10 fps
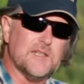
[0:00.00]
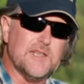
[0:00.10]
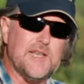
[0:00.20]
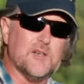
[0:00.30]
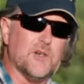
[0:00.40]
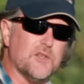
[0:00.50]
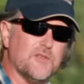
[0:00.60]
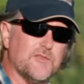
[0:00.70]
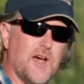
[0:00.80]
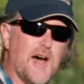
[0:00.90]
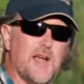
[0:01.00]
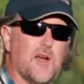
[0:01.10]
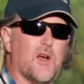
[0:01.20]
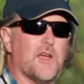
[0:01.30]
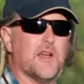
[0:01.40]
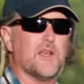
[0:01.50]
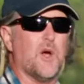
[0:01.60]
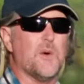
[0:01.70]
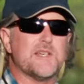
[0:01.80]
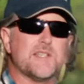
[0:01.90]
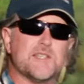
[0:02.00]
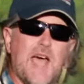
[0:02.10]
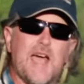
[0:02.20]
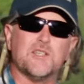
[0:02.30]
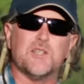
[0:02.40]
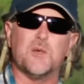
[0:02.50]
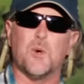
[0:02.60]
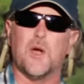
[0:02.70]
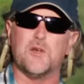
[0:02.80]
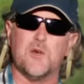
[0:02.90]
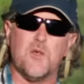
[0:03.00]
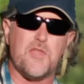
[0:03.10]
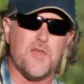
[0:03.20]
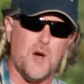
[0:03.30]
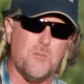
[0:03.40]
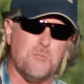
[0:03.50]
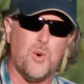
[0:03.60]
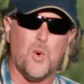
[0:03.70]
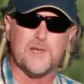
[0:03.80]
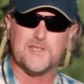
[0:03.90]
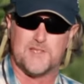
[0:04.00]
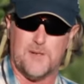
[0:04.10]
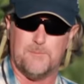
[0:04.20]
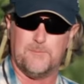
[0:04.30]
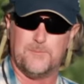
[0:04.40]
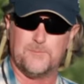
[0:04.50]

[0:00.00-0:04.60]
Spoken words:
the leader, and the fly are going to go exactly where your thumb points them.